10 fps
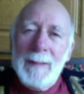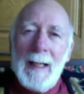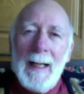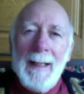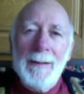
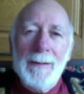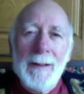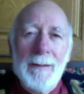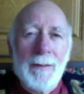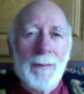I
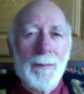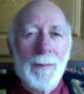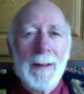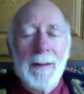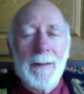did
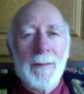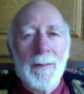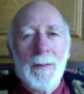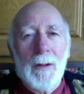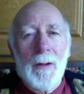write
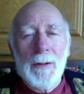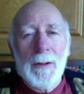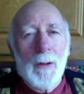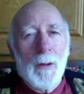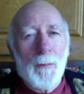on and
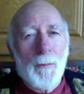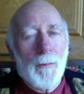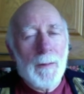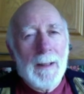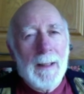off
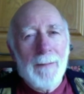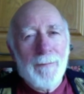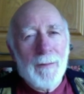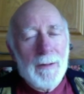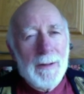
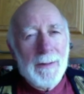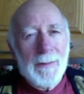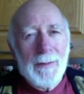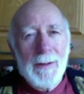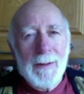for years
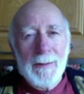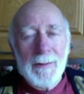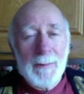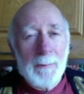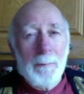and years,